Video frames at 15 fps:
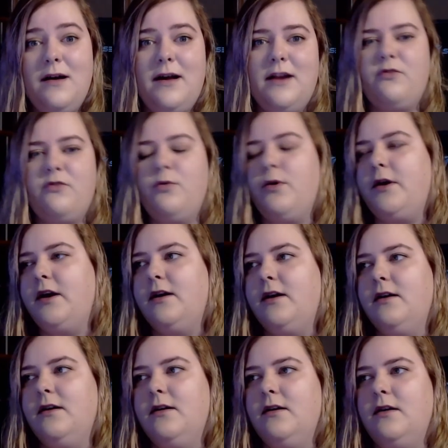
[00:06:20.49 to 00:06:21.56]
And I was
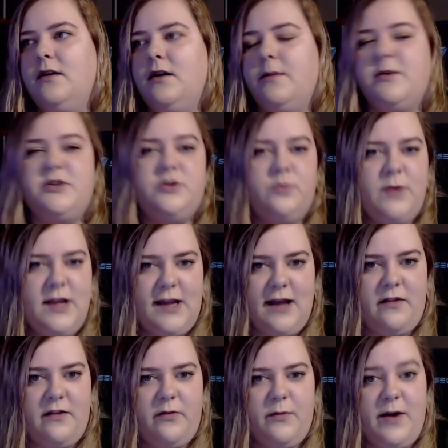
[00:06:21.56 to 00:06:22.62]
working a bunch of
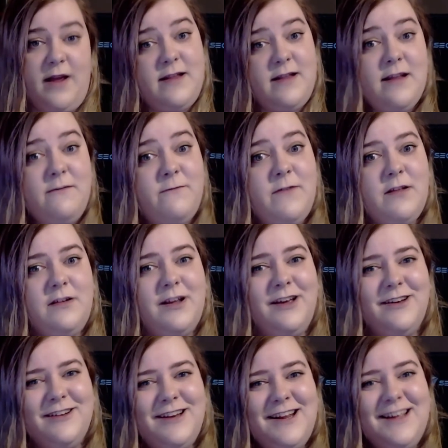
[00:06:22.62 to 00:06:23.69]
weekends when I did feel
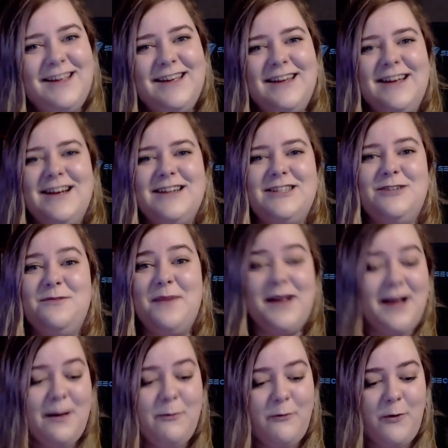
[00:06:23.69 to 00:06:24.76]
good to
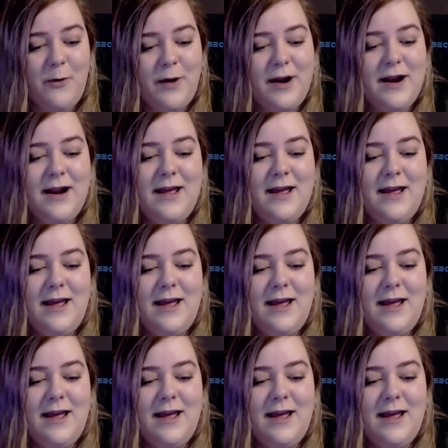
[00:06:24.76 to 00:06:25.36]
make up for it,